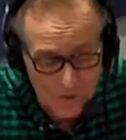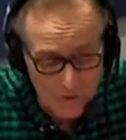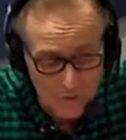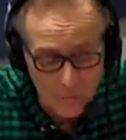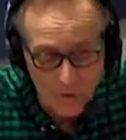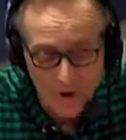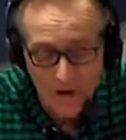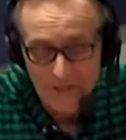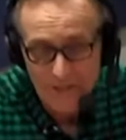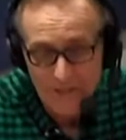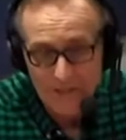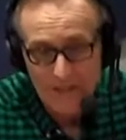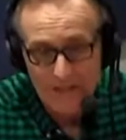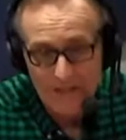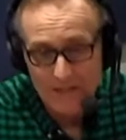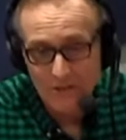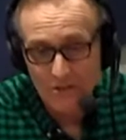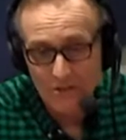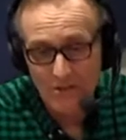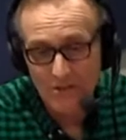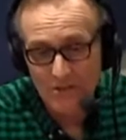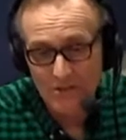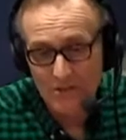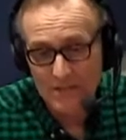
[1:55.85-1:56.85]
you watch that, you
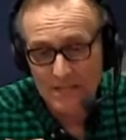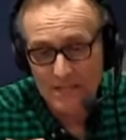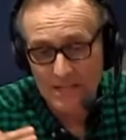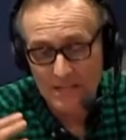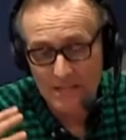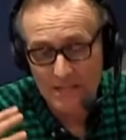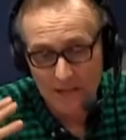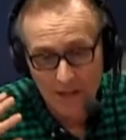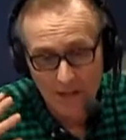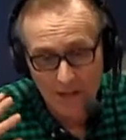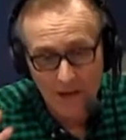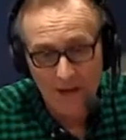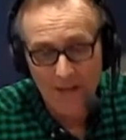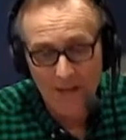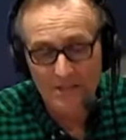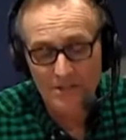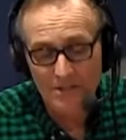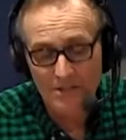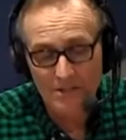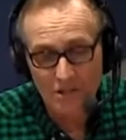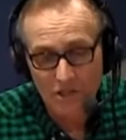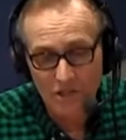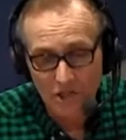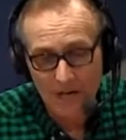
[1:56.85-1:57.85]
just see
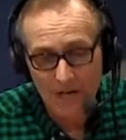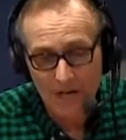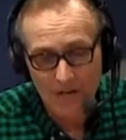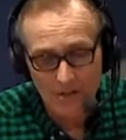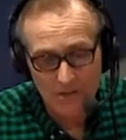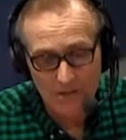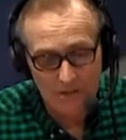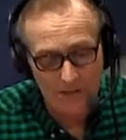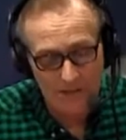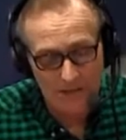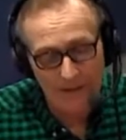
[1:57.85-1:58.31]
constant changes.